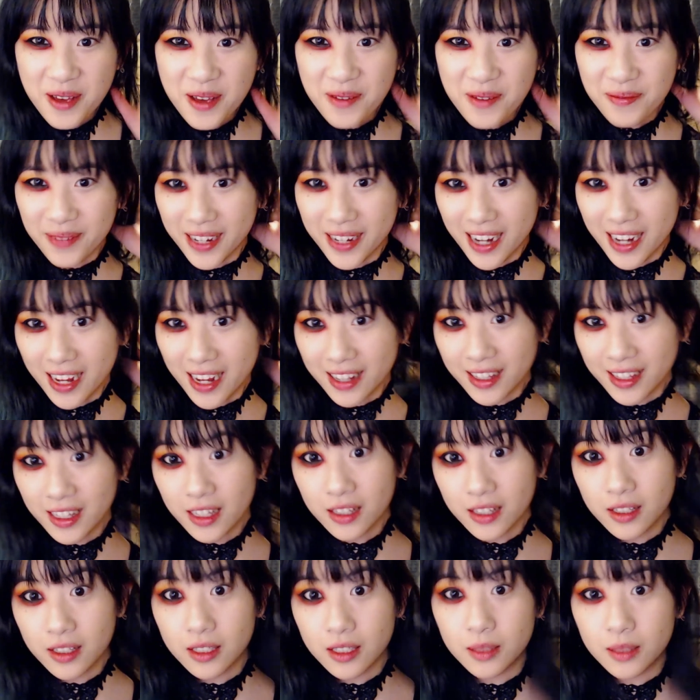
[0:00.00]
but I think it
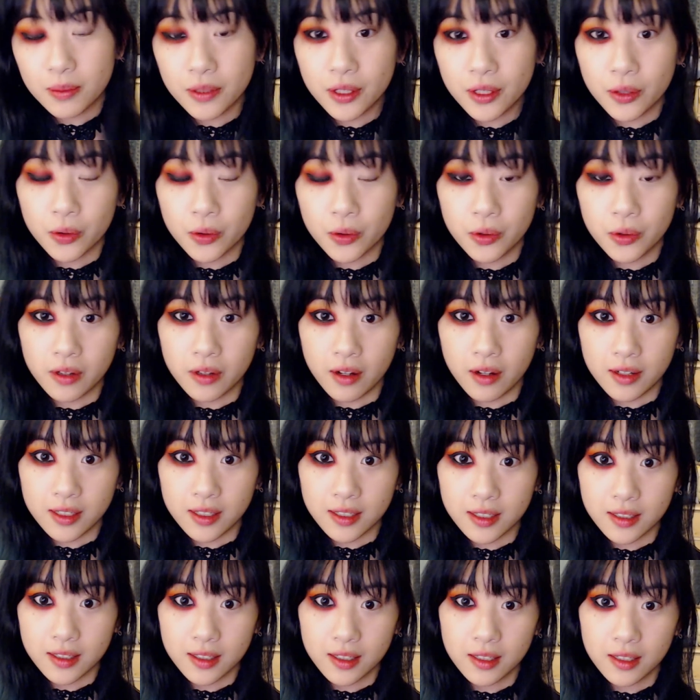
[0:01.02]
looks pretty cool,
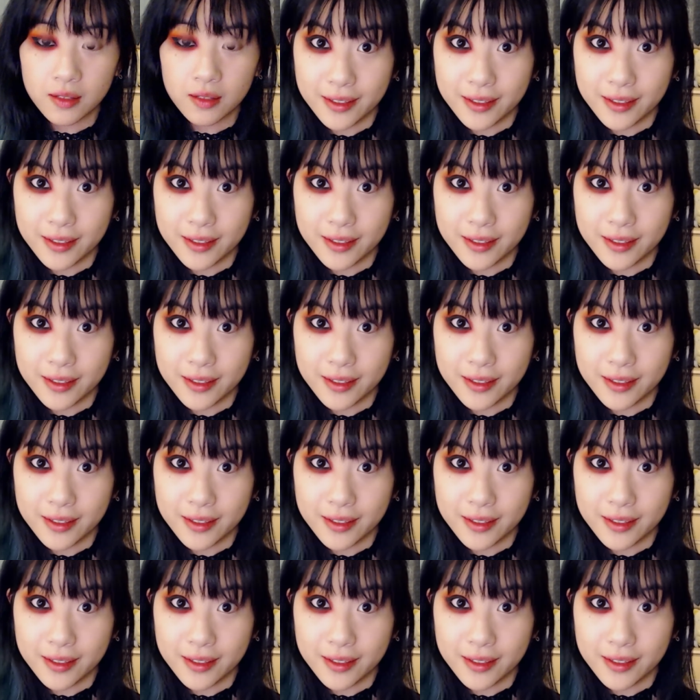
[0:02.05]
honestly.